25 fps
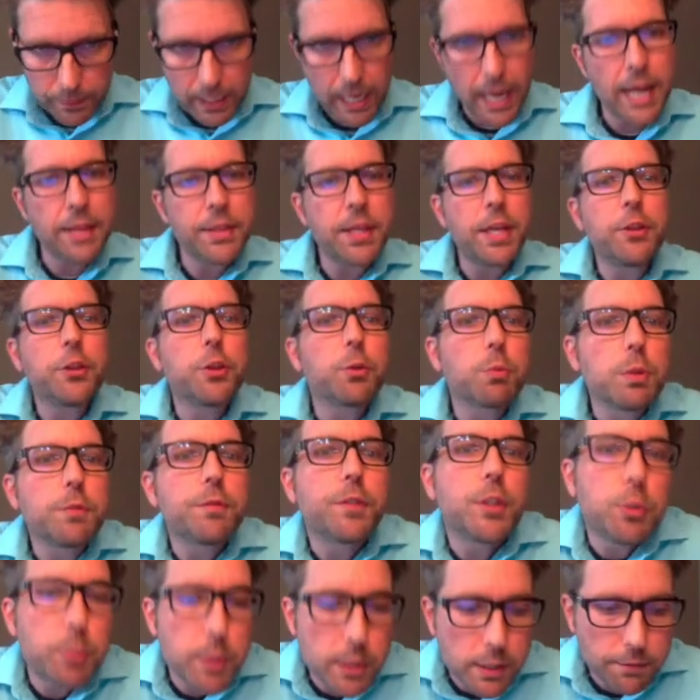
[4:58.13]
And then the
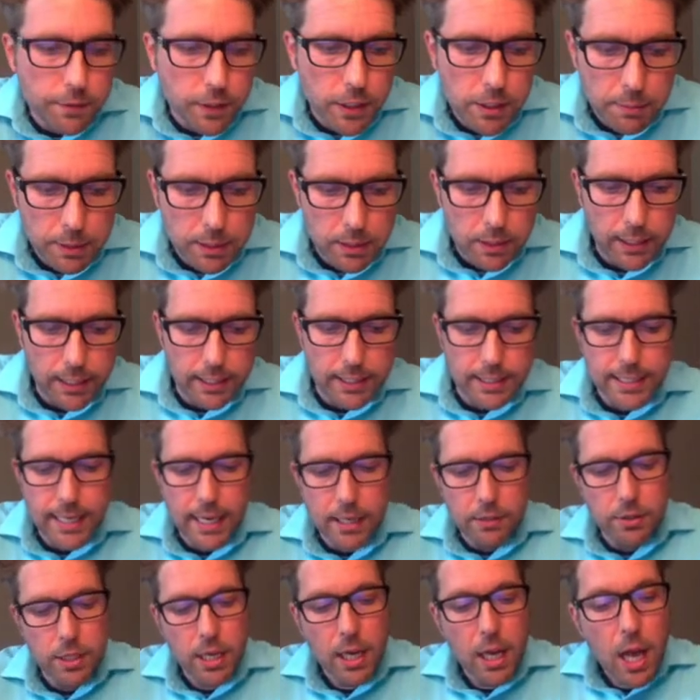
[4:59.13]
review is very much like it
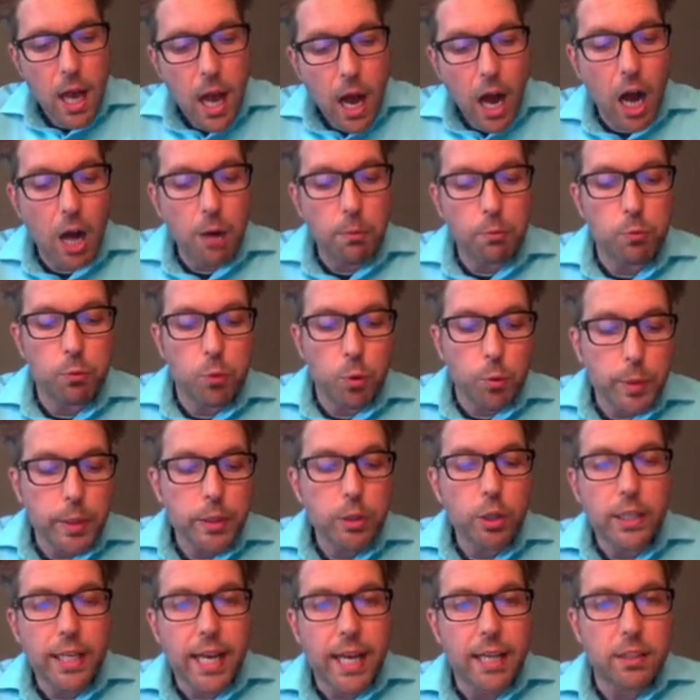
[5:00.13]
sounds, where we
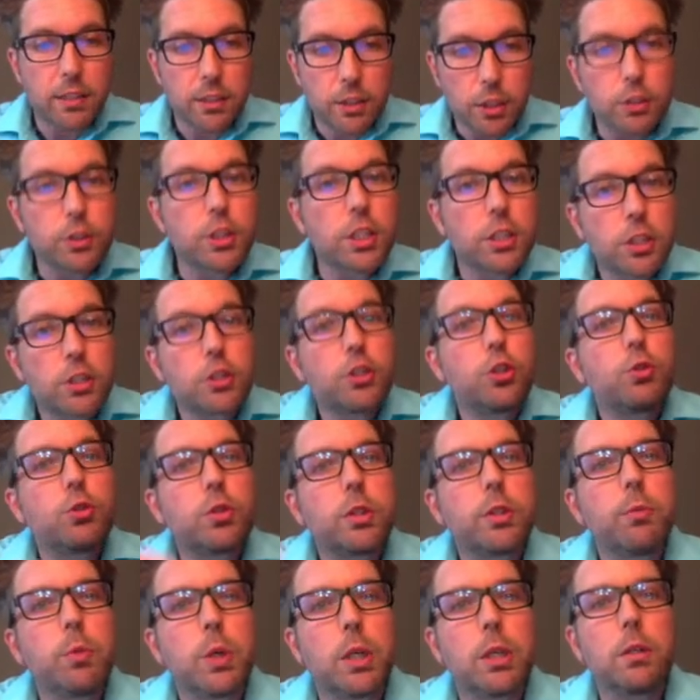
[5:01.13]
look at, this is
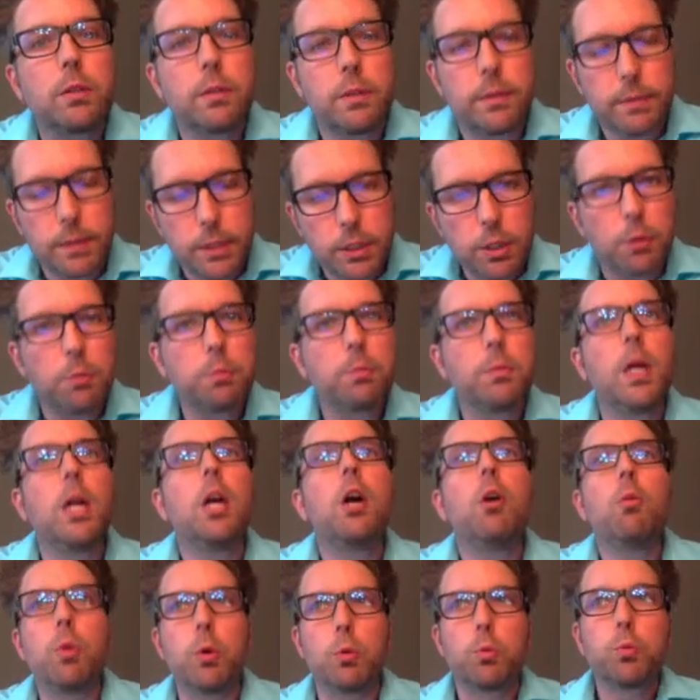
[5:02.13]
usually where,
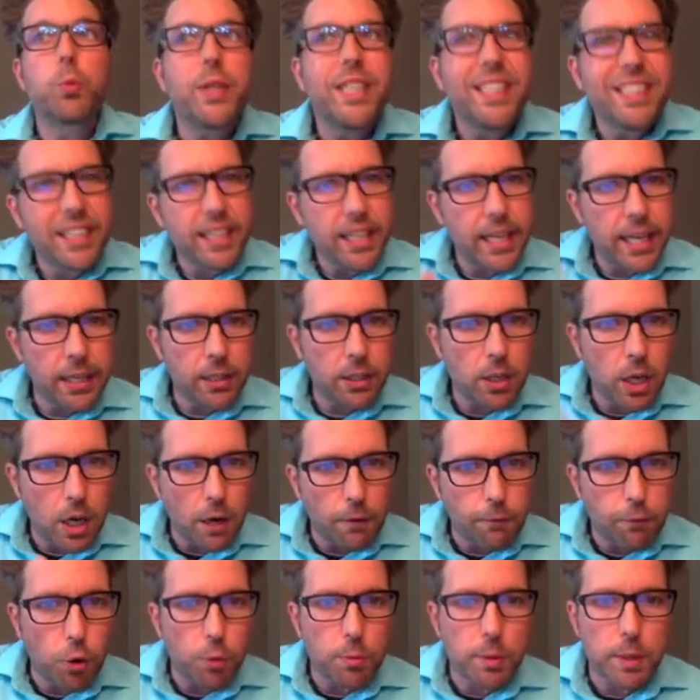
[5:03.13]
we're really hitting
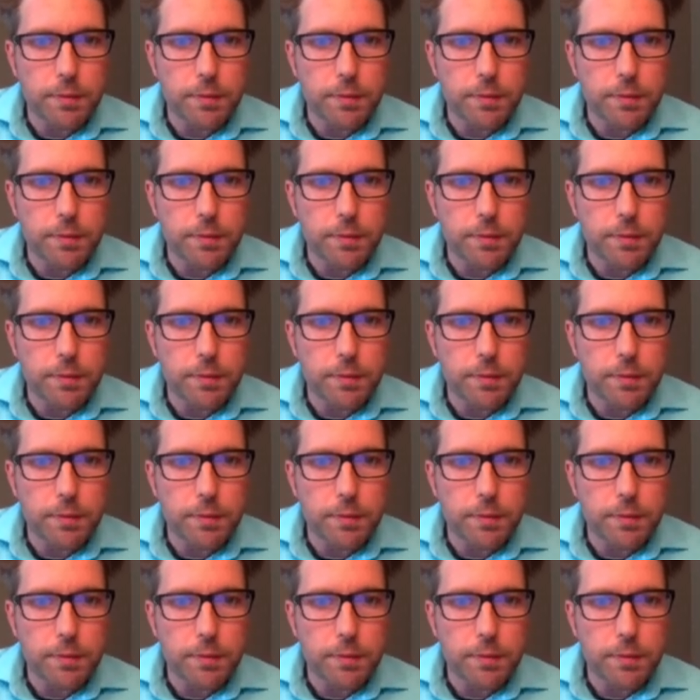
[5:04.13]
formative